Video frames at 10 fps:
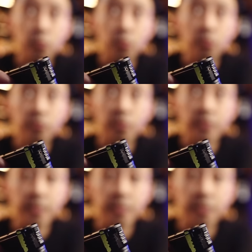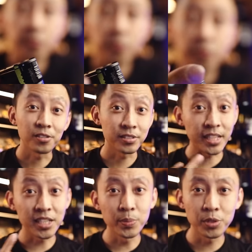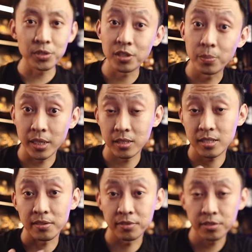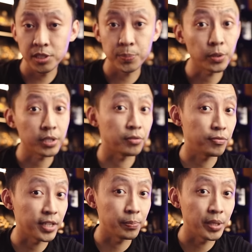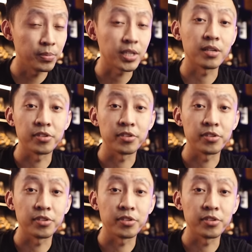2 for tactical mode. On daily mode, all brightness levels, spot and flood beams are